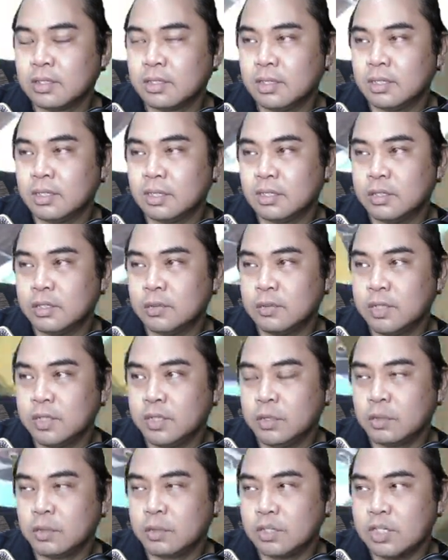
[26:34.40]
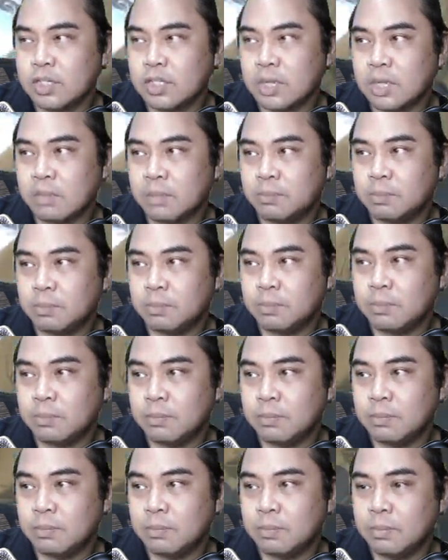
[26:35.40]
Let's do a door skip
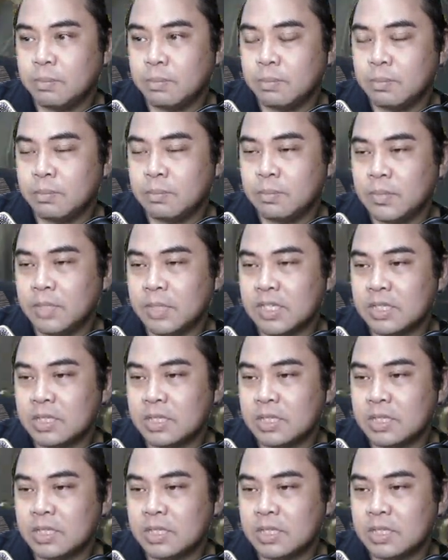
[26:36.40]
this